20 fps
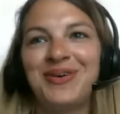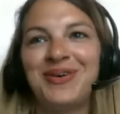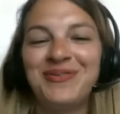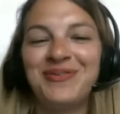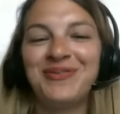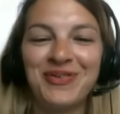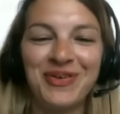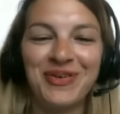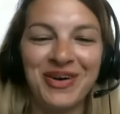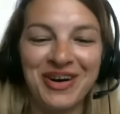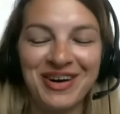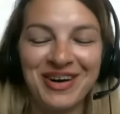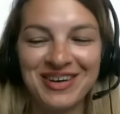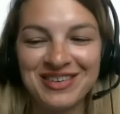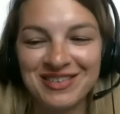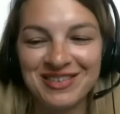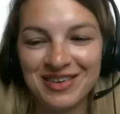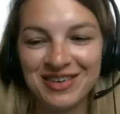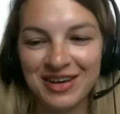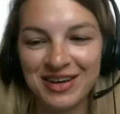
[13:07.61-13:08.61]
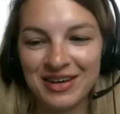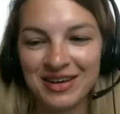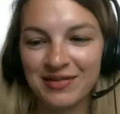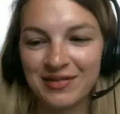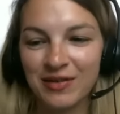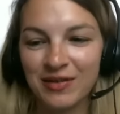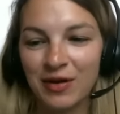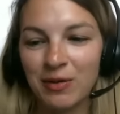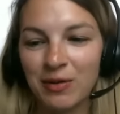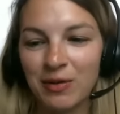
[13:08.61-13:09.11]
for a psychic
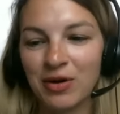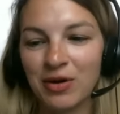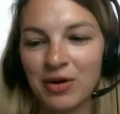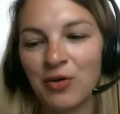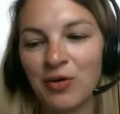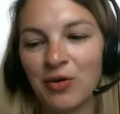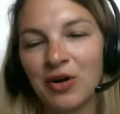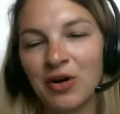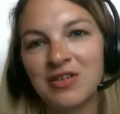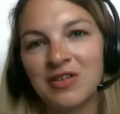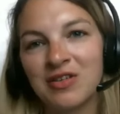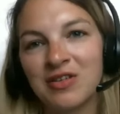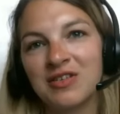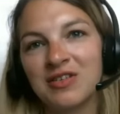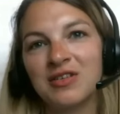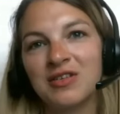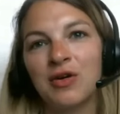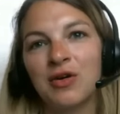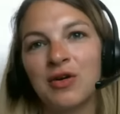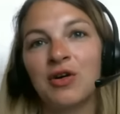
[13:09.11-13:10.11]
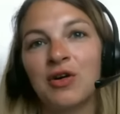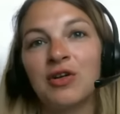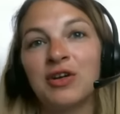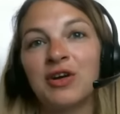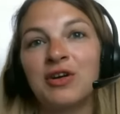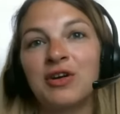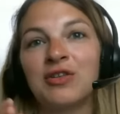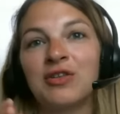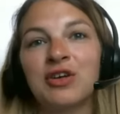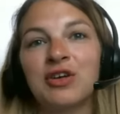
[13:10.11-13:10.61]
development course
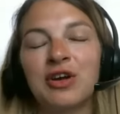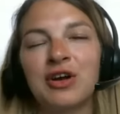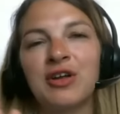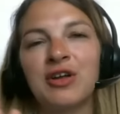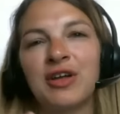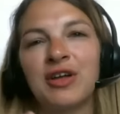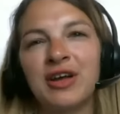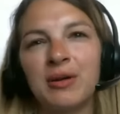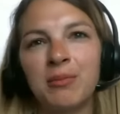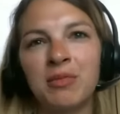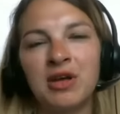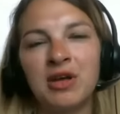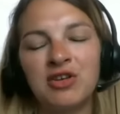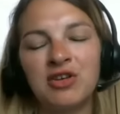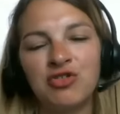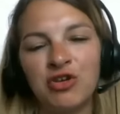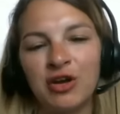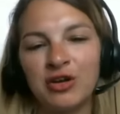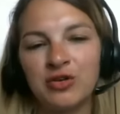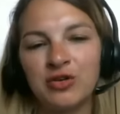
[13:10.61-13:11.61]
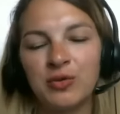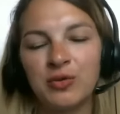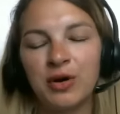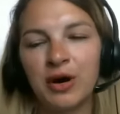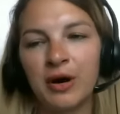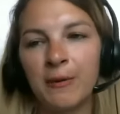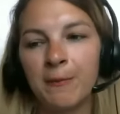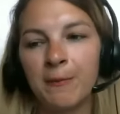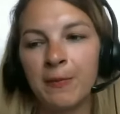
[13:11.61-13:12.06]
earlier in the year, like mid-January.